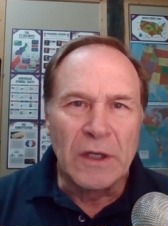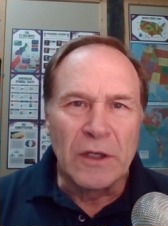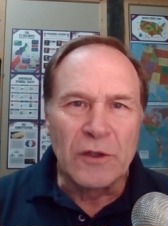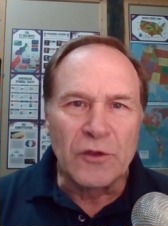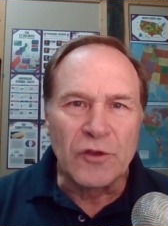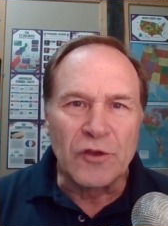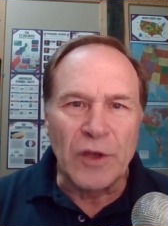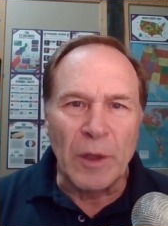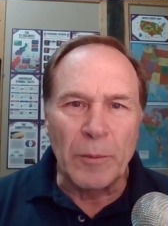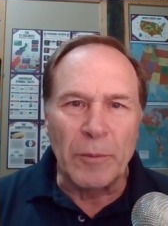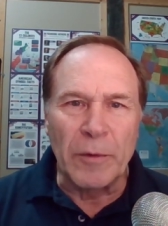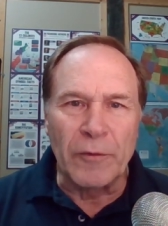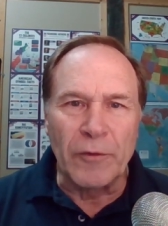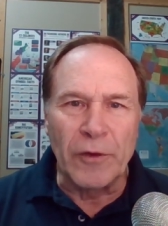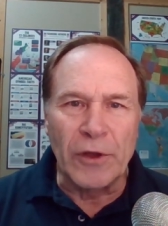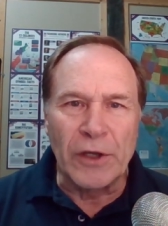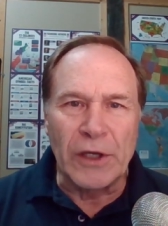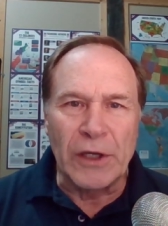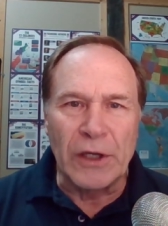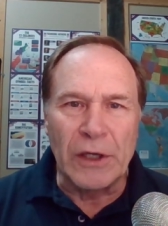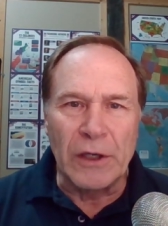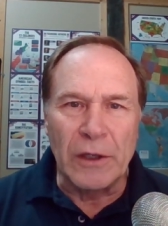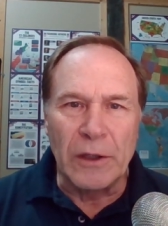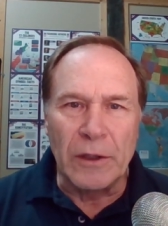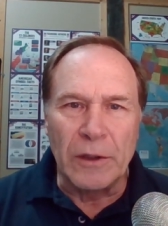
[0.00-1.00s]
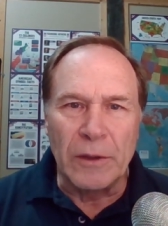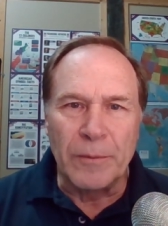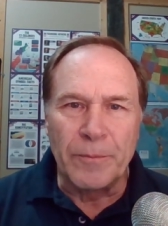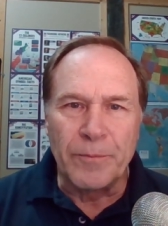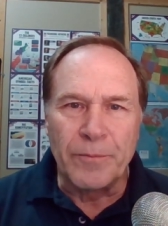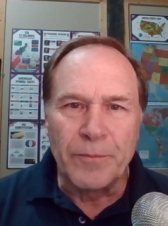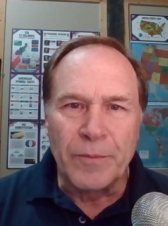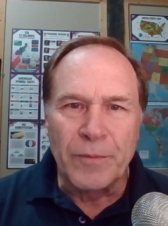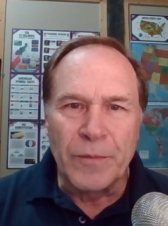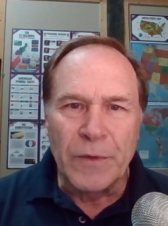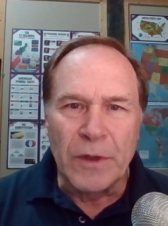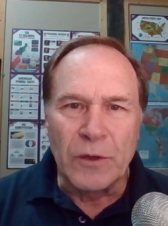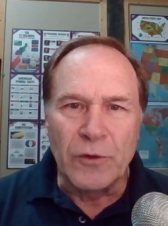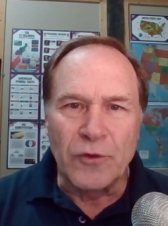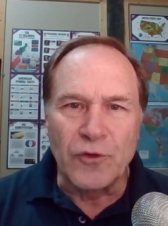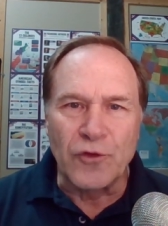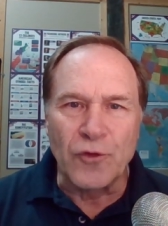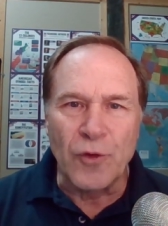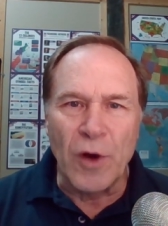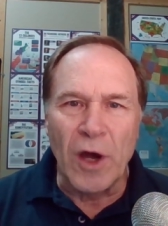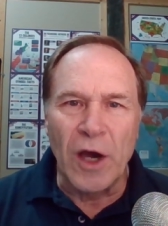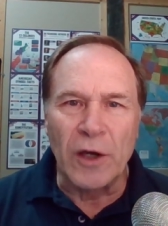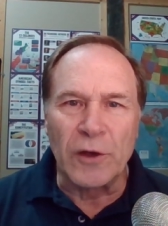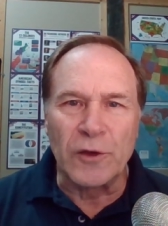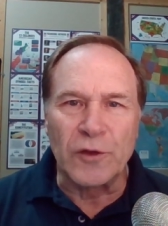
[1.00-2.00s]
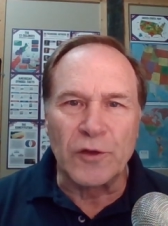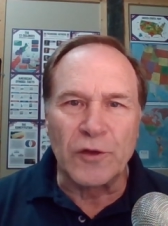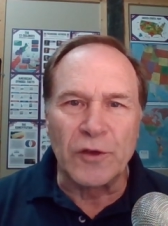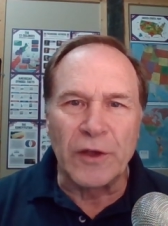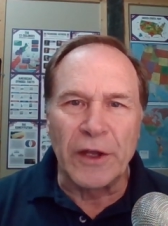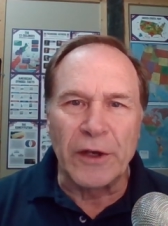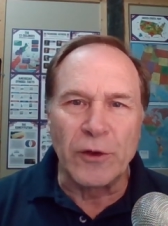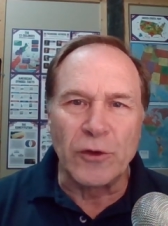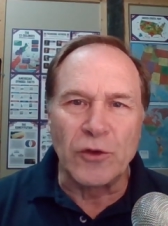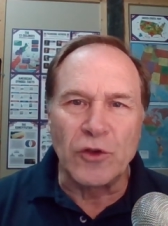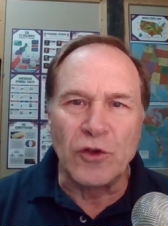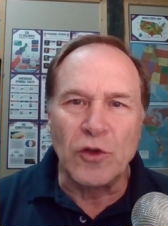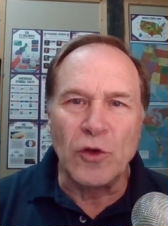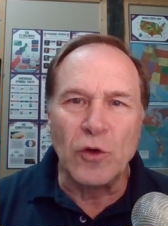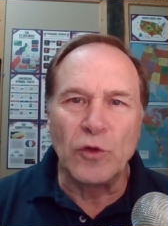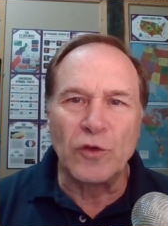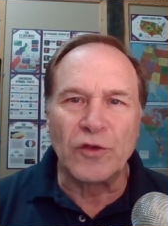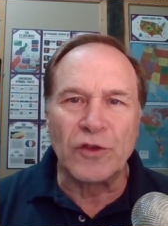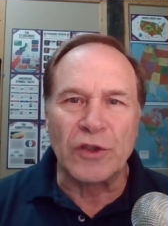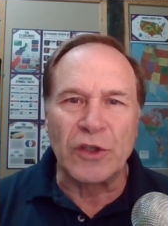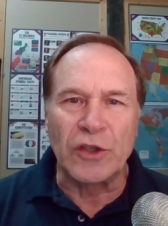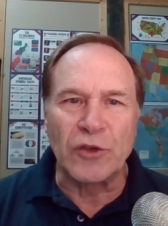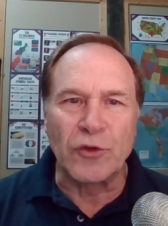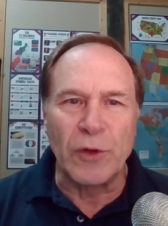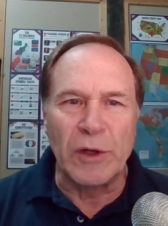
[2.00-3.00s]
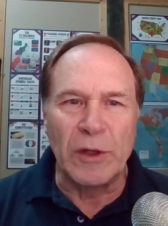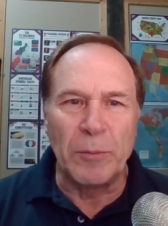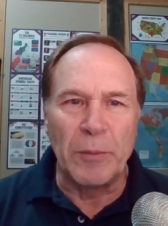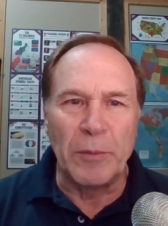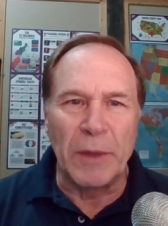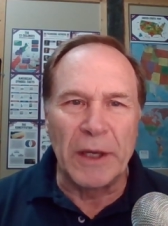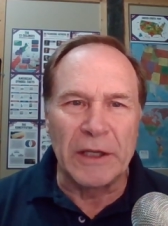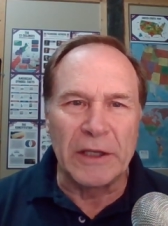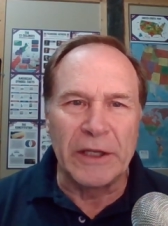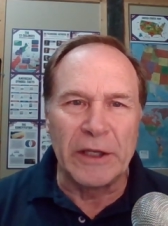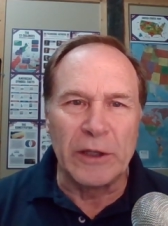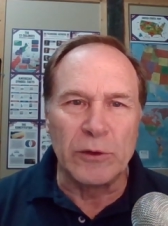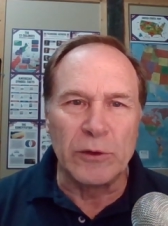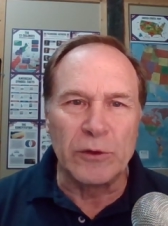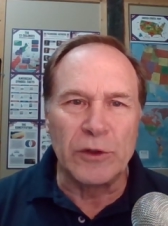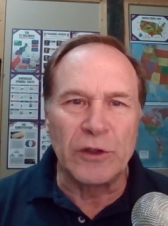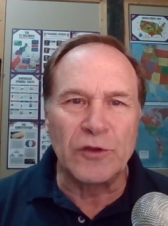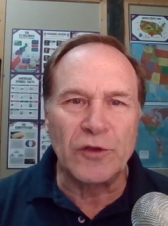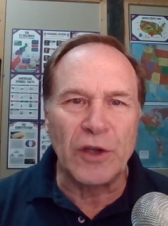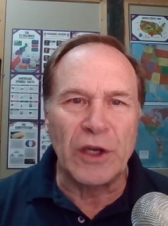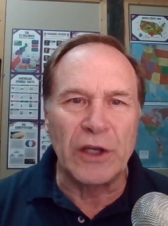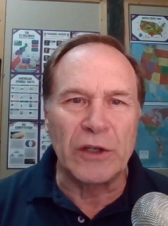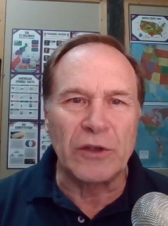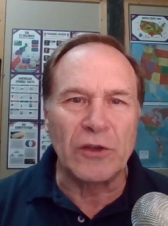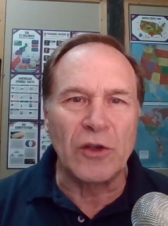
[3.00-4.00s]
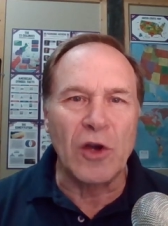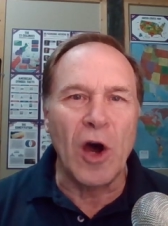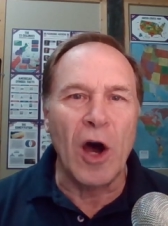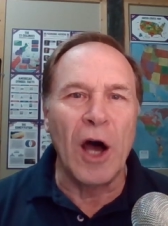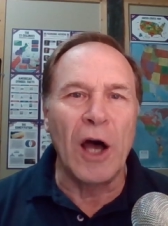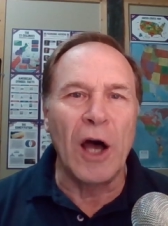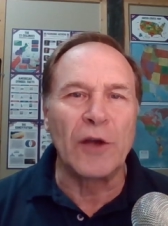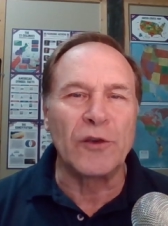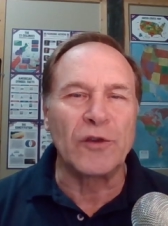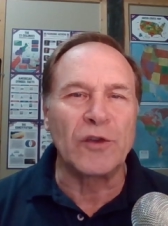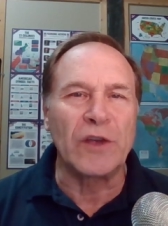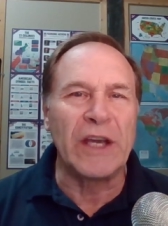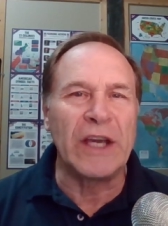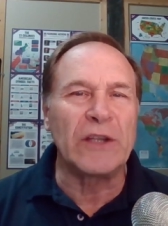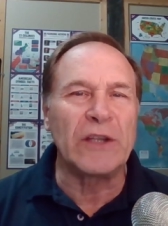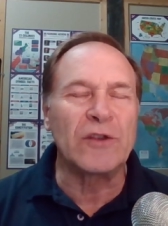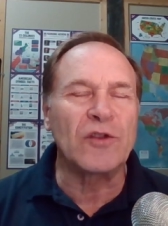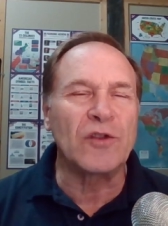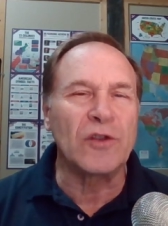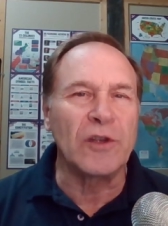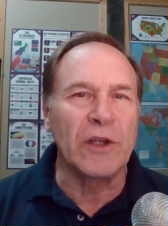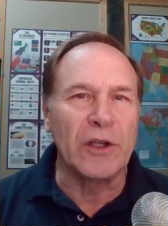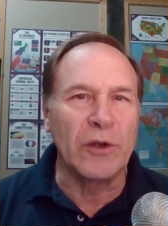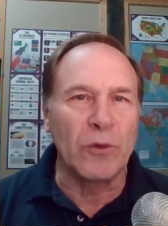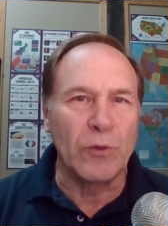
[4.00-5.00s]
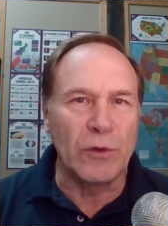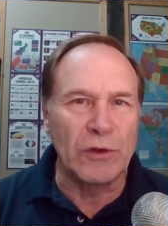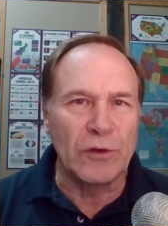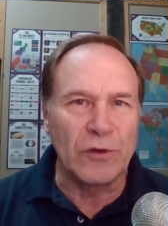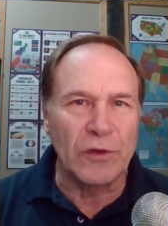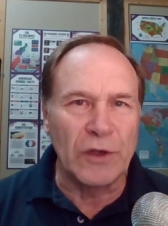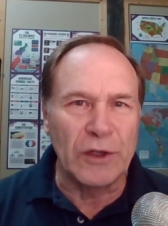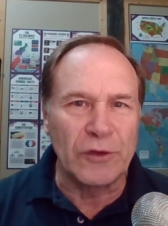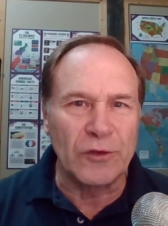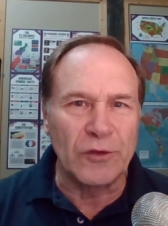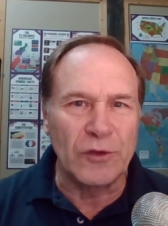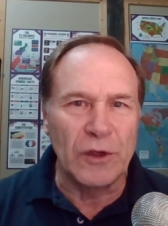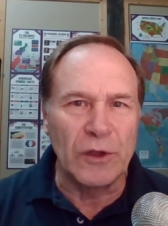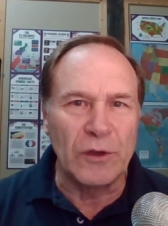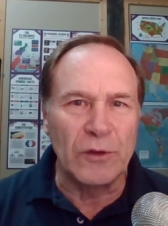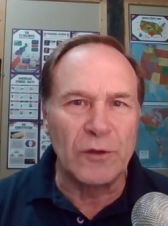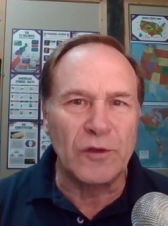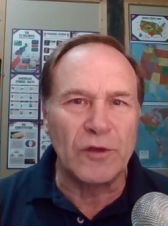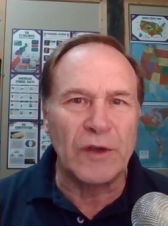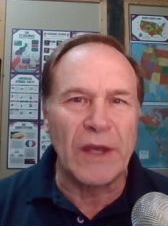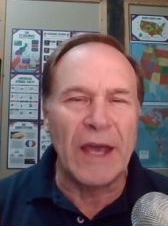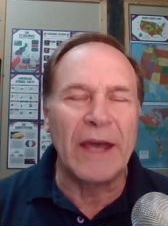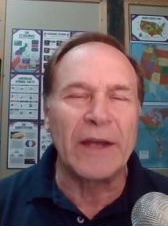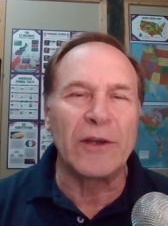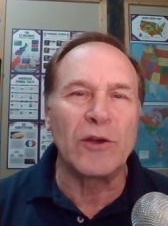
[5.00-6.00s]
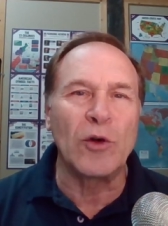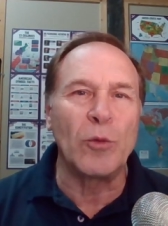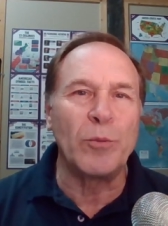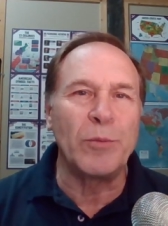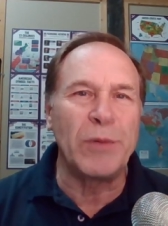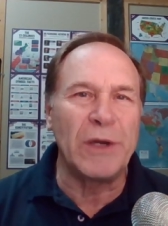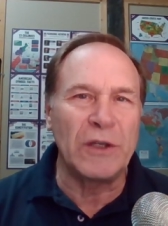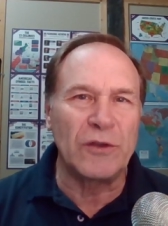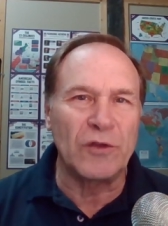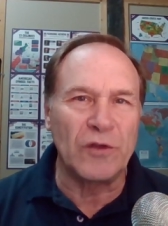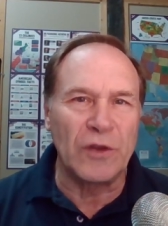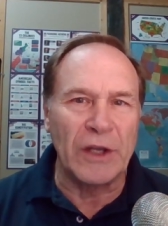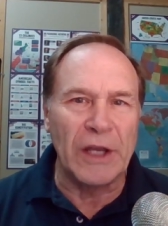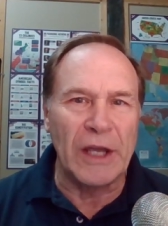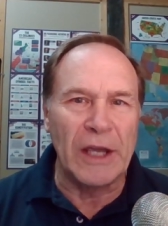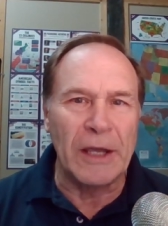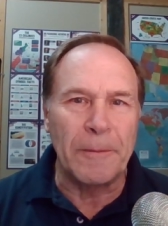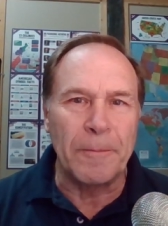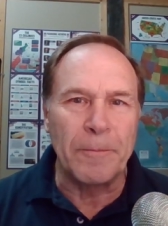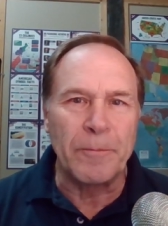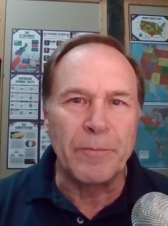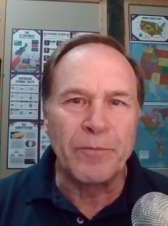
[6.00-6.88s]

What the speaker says: Some of the drugs that are used to treat mental illness can cause insulin resistance and obesity.